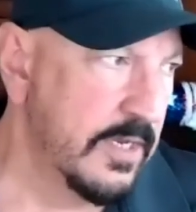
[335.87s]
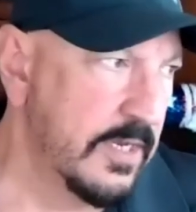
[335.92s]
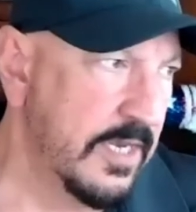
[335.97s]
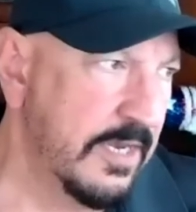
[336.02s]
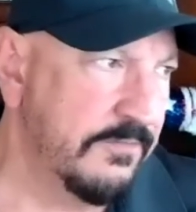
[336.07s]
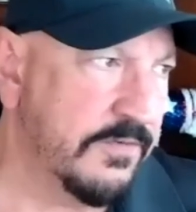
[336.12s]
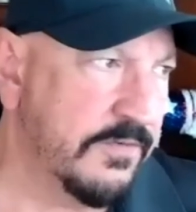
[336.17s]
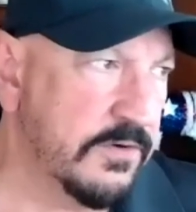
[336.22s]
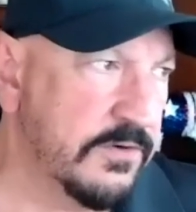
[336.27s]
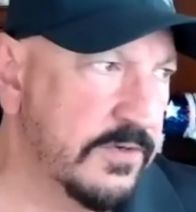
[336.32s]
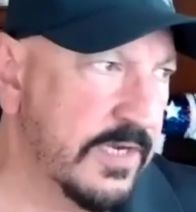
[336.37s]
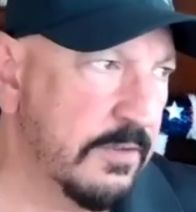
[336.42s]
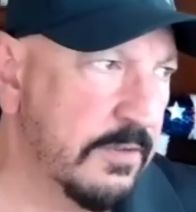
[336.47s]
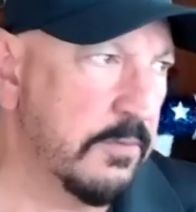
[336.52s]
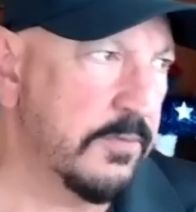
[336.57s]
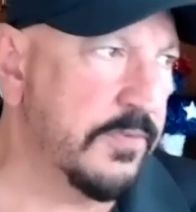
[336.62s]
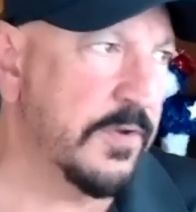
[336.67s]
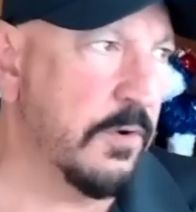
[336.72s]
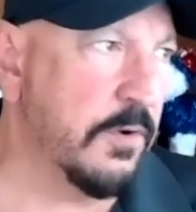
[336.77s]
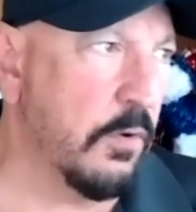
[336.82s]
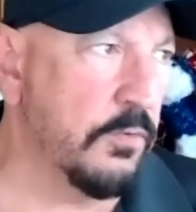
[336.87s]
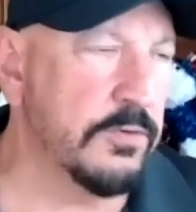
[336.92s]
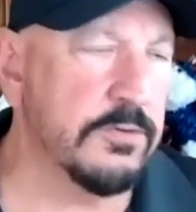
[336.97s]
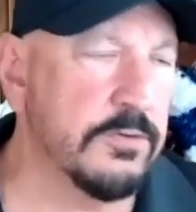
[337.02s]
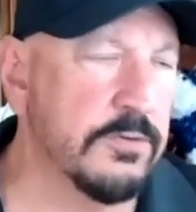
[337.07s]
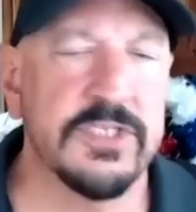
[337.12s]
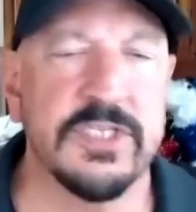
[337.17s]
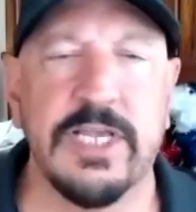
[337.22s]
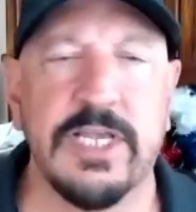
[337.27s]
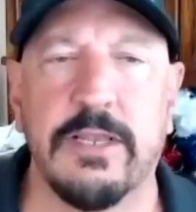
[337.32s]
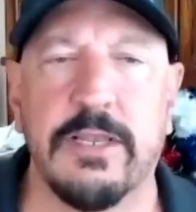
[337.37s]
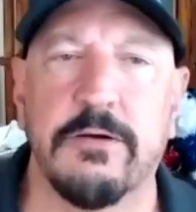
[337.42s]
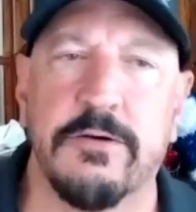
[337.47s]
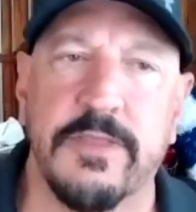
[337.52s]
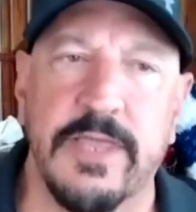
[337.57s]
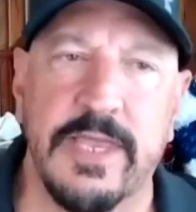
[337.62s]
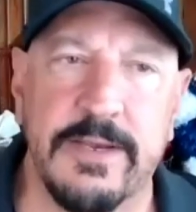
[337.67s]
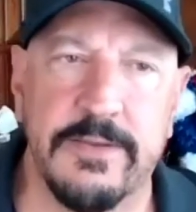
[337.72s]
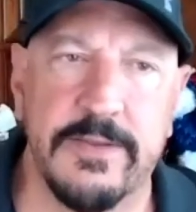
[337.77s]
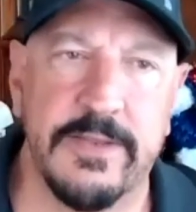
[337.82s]
If you're dealing with an older seller,
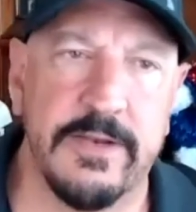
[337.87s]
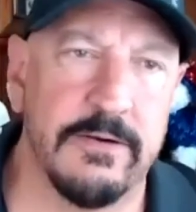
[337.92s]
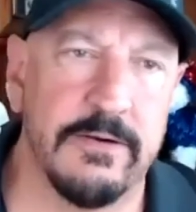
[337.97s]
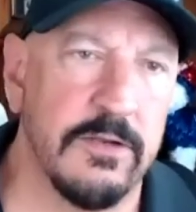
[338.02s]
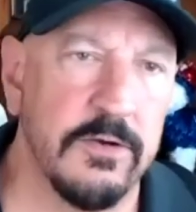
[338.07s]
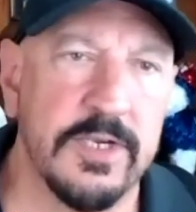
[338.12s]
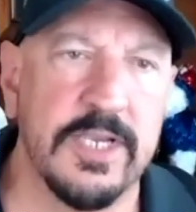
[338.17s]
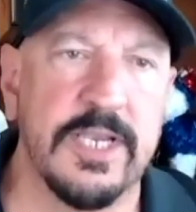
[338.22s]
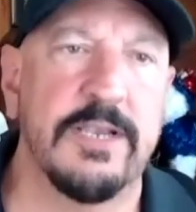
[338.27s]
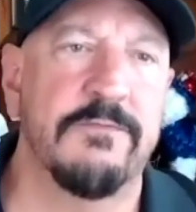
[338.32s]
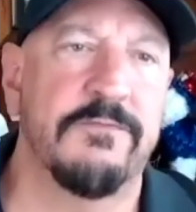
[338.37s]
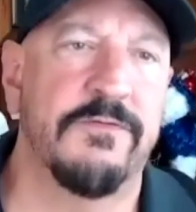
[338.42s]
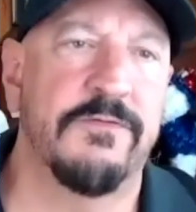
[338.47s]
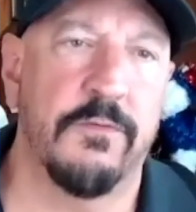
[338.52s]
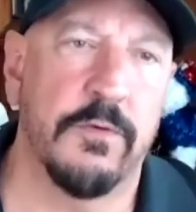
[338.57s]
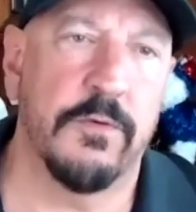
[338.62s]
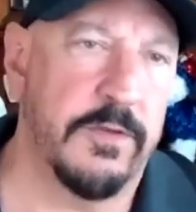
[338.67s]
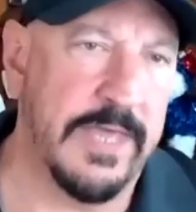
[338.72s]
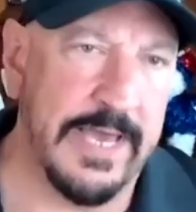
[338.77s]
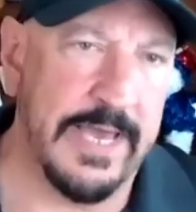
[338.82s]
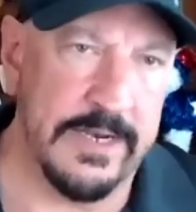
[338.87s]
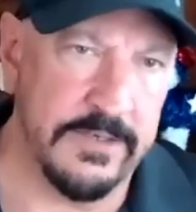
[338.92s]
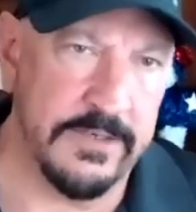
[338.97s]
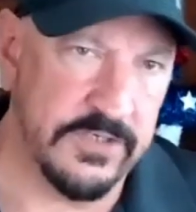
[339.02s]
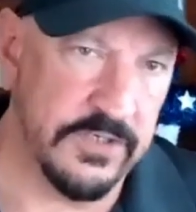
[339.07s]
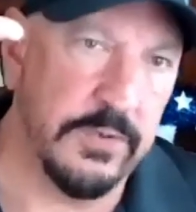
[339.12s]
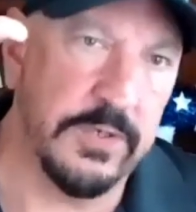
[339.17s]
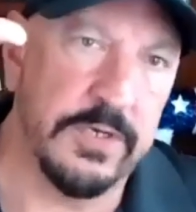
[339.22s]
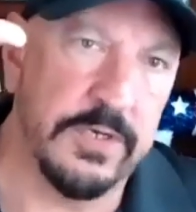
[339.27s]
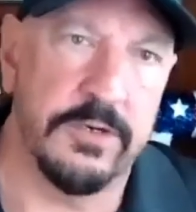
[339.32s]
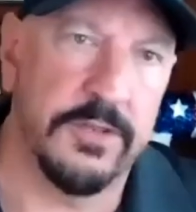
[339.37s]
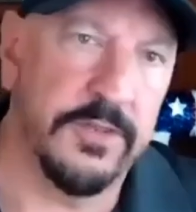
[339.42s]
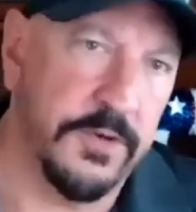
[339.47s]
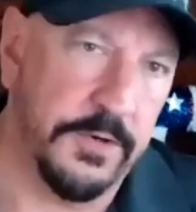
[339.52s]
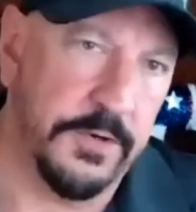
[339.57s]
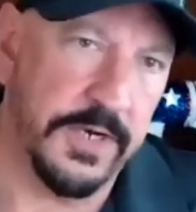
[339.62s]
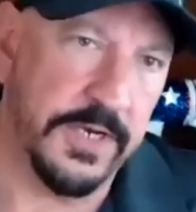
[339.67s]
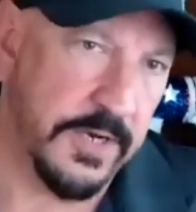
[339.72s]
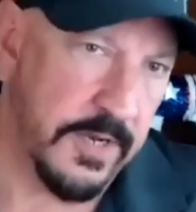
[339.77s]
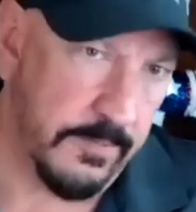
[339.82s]
they, they're looking for that
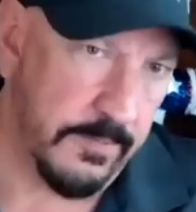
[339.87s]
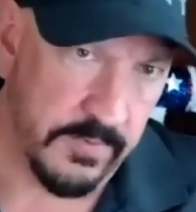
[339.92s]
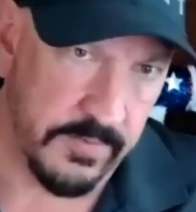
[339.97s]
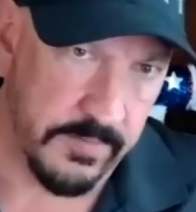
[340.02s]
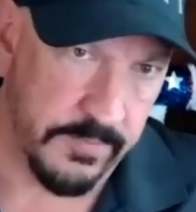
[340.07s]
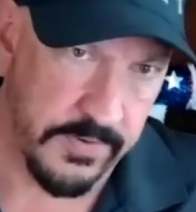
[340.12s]
230 number